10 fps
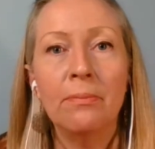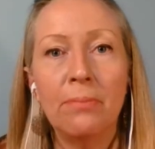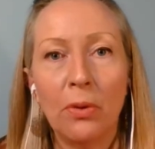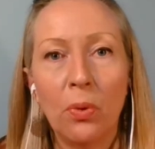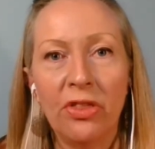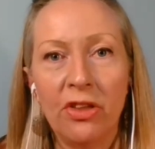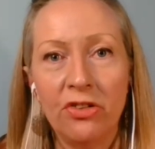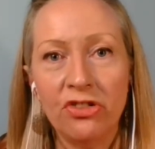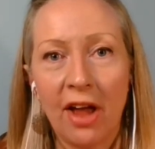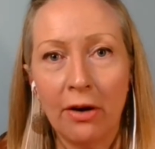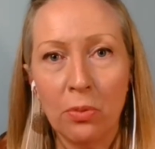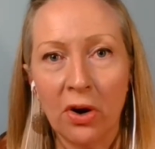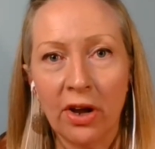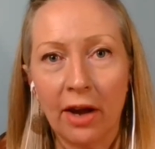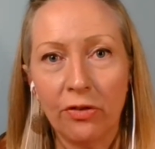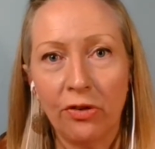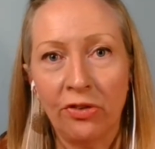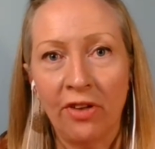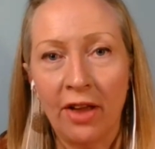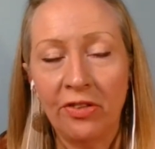But with these shadow work
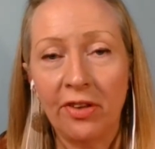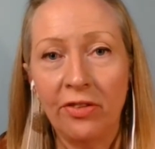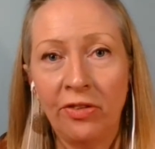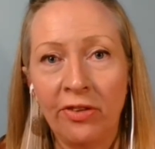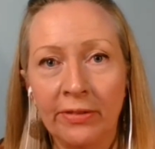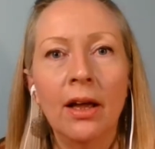exercises,